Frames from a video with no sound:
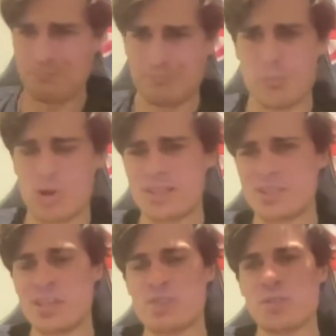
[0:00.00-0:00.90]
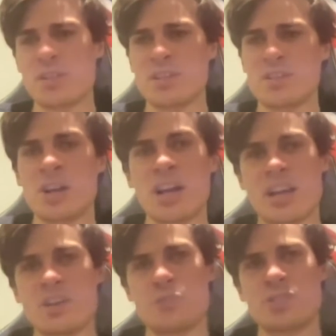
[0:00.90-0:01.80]
what is essentially the entire
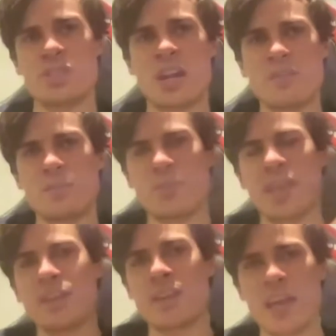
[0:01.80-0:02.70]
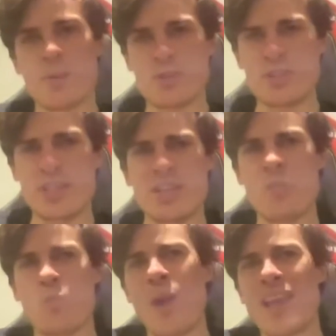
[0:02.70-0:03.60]
countryside of the planet now, which is either
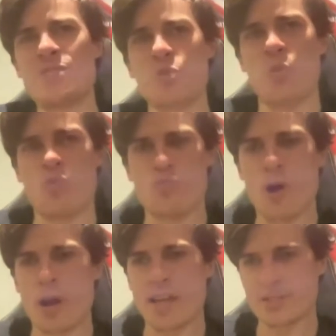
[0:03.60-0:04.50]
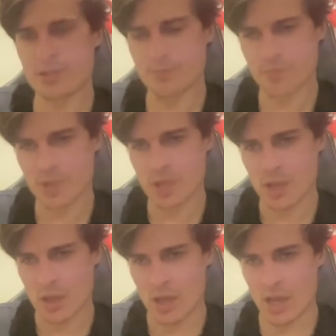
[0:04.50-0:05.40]
wheat or rice.
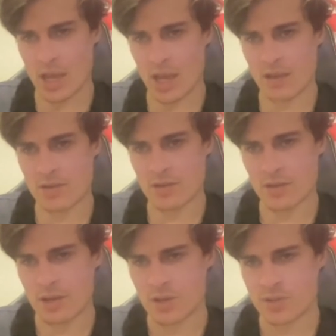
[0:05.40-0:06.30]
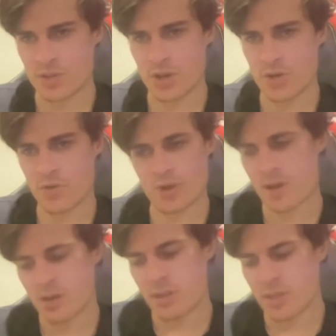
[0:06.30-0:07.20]
And so
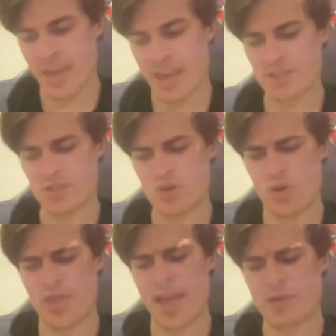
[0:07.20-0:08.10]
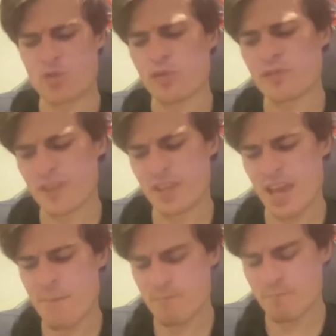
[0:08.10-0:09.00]
that's not that good for
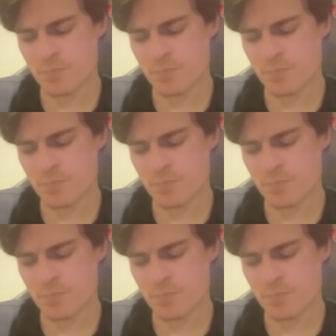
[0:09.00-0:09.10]
them.